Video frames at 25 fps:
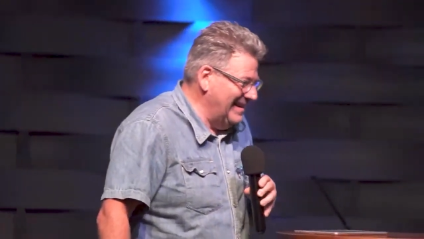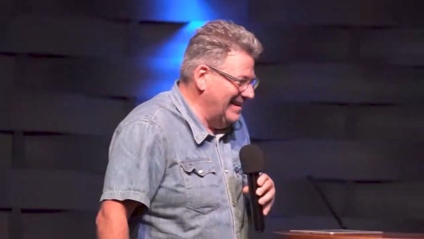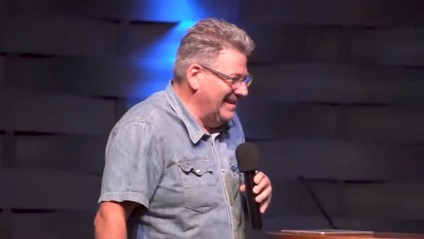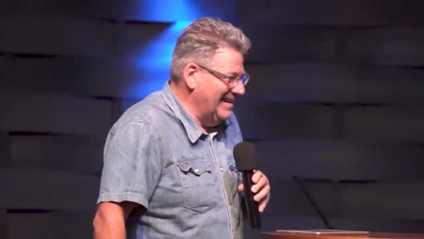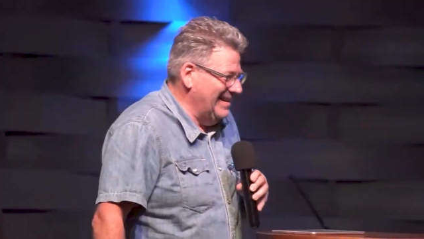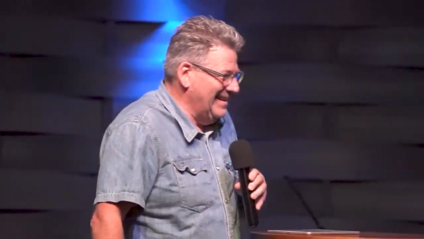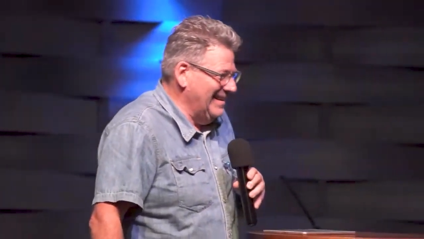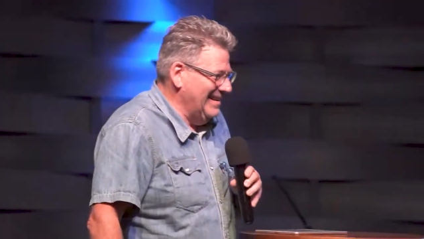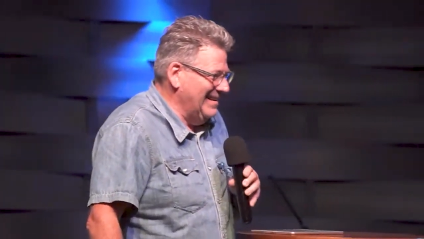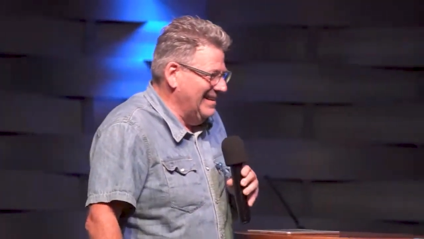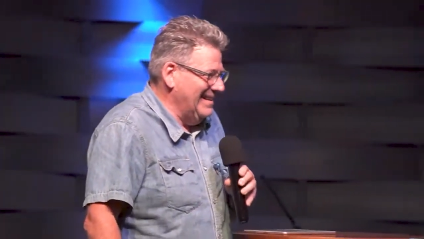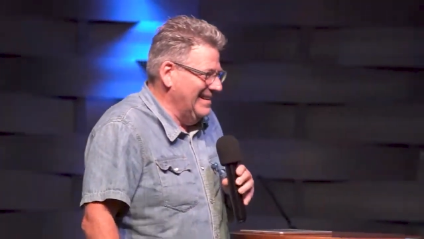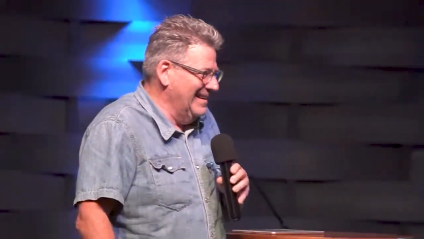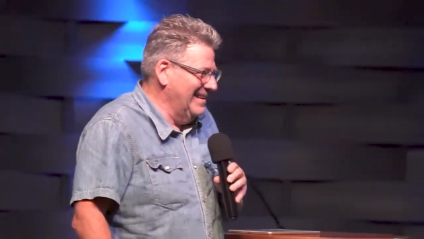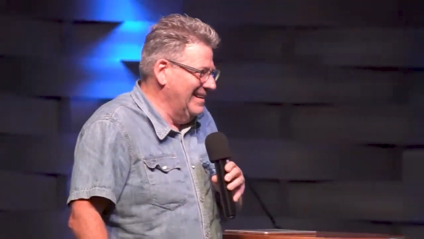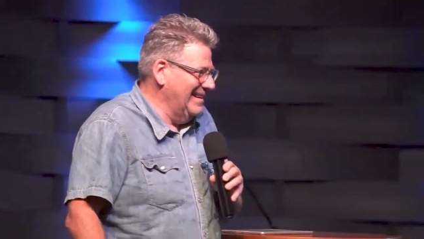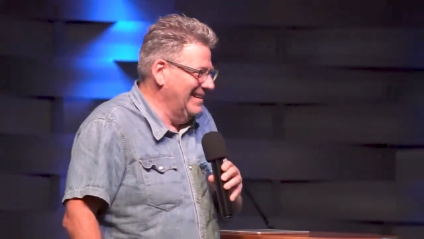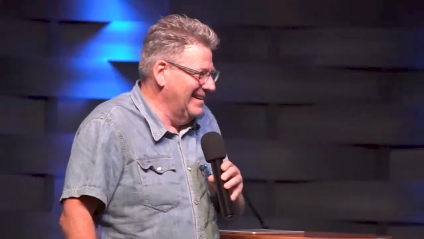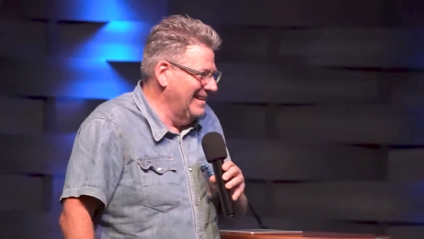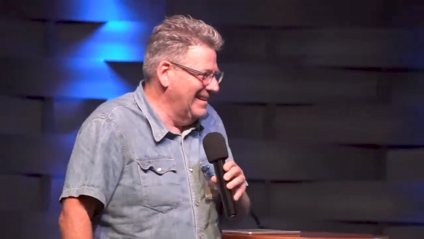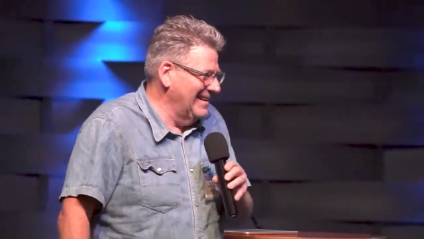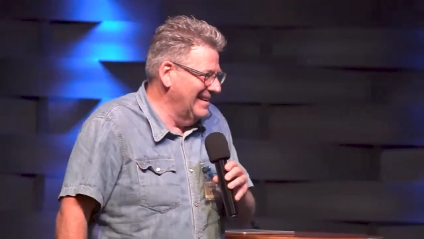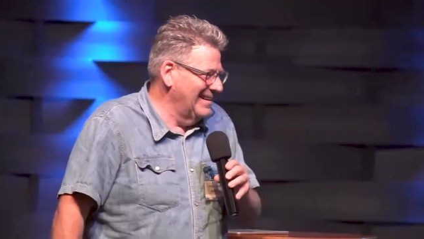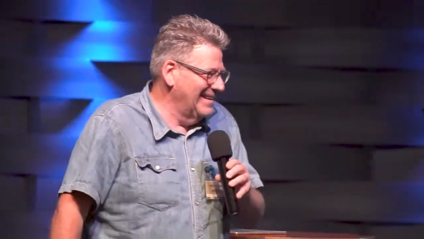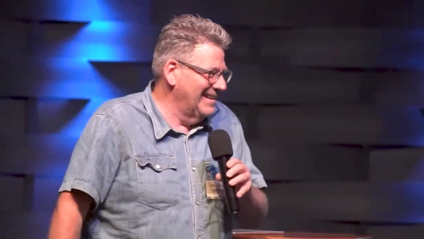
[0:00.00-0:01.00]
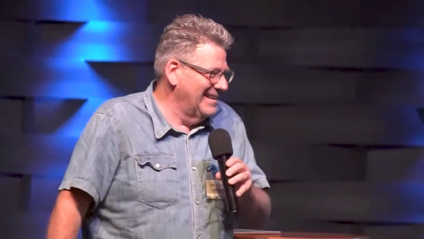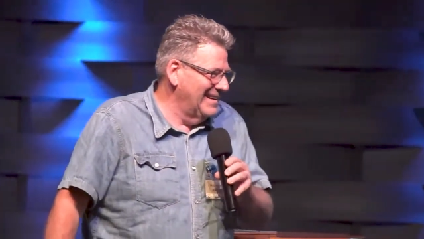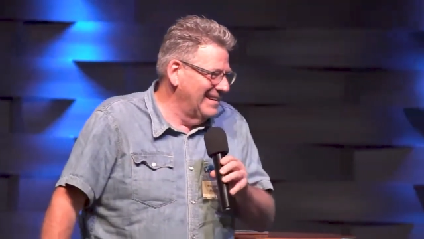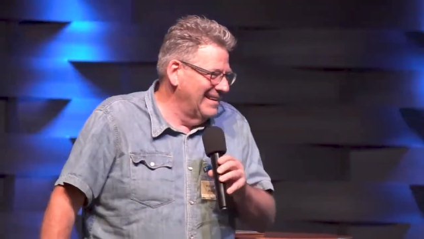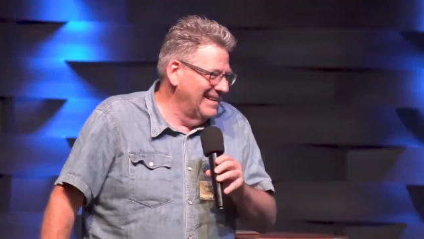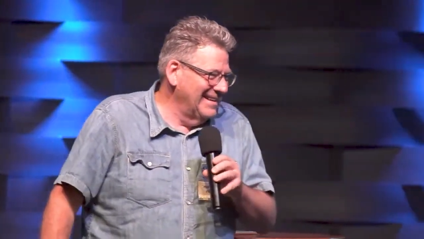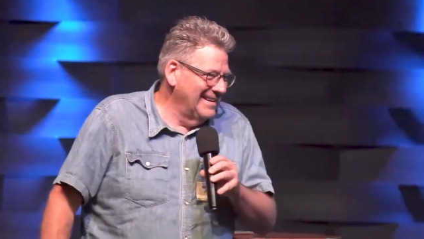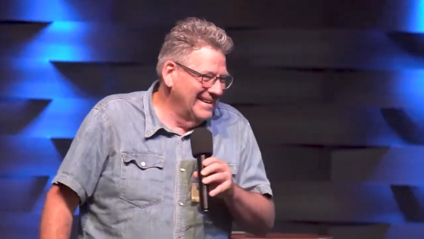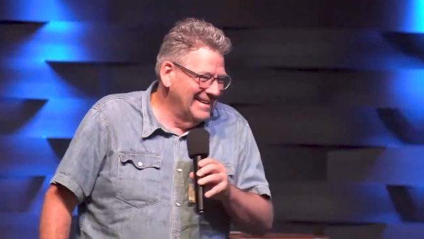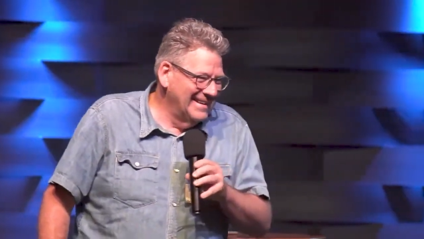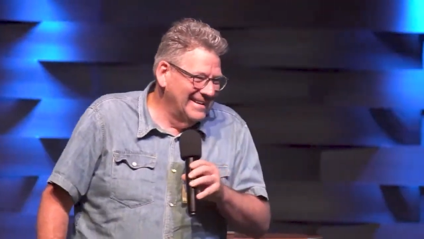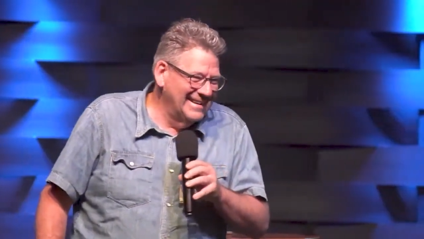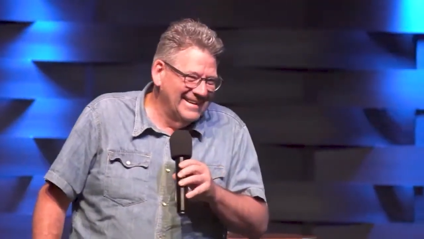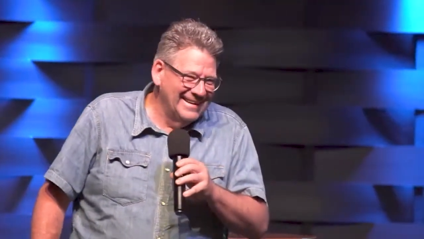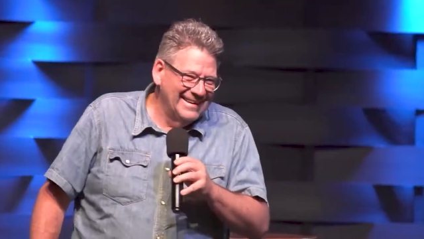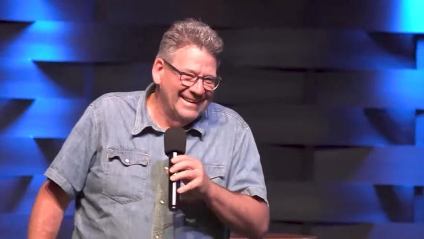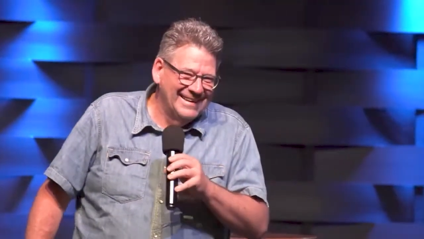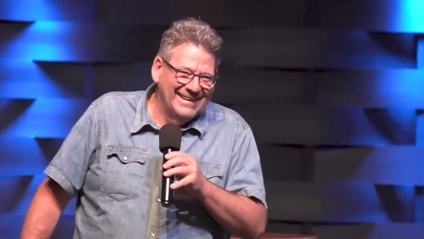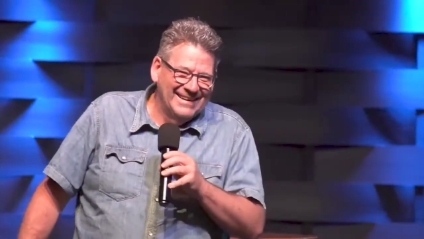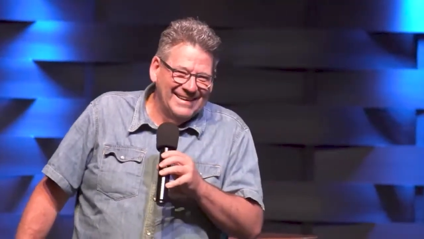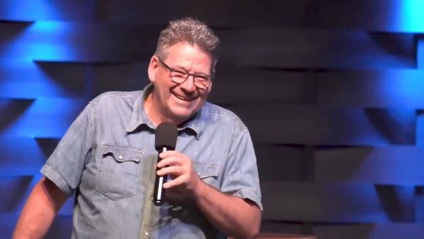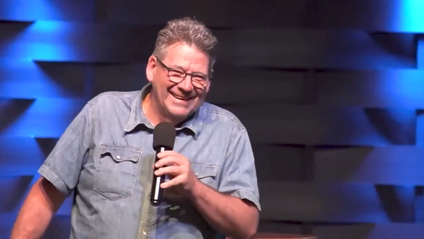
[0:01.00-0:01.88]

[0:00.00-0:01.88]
No one is speaking in this clip.